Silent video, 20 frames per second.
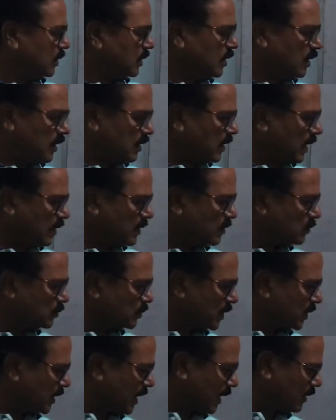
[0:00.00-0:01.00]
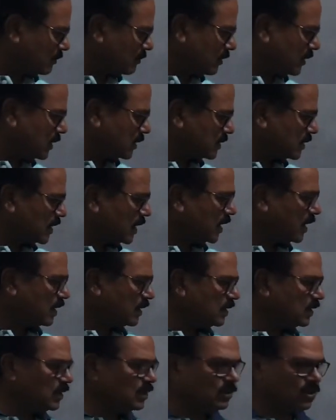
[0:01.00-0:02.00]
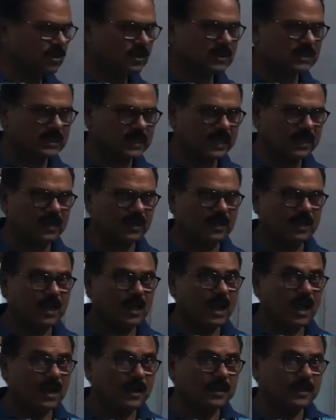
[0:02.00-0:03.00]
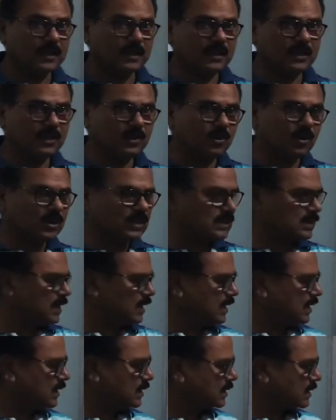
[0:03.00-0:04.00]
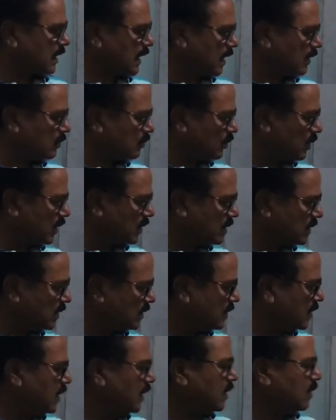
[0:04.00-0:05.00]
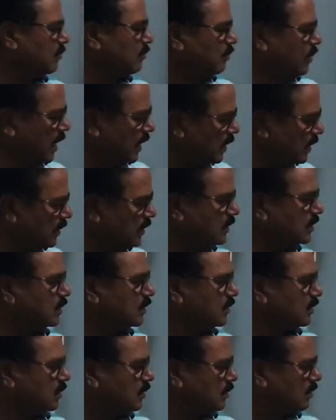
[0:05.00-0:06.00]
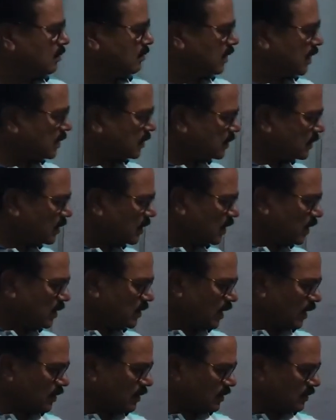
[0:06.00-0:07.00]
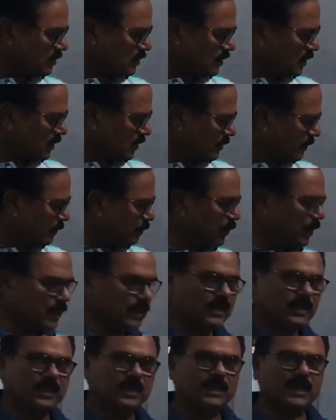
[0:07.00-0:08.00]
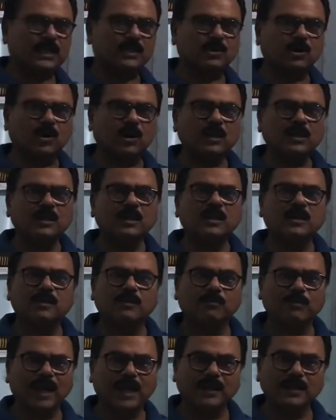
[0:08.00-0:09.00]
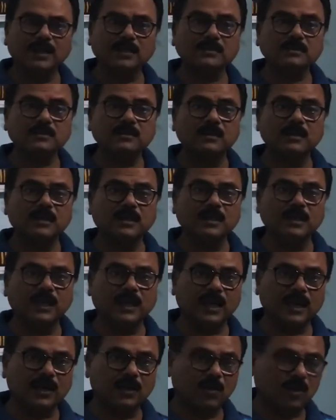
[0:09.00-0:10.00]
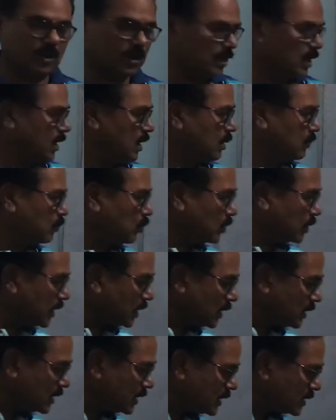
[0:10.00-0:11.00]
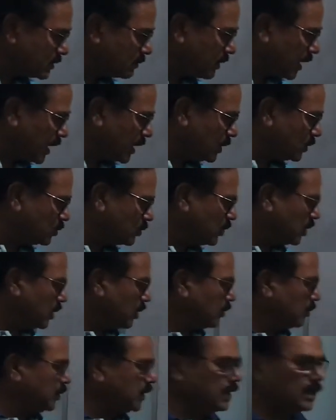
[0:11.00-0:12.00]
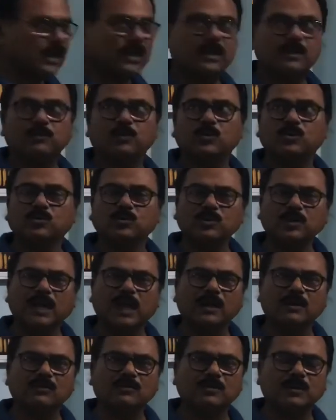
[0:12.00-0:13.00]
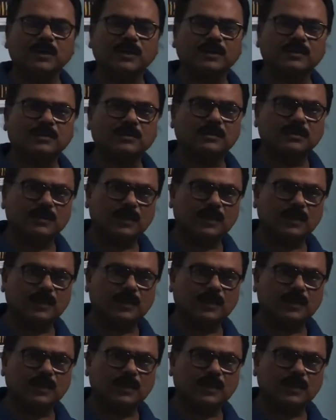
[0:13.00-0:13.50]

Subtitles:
that is we calculate the E naught cell, and E naught cell is calculated by what? That is E cathode minus E anode. Putting this value, we are able to calculate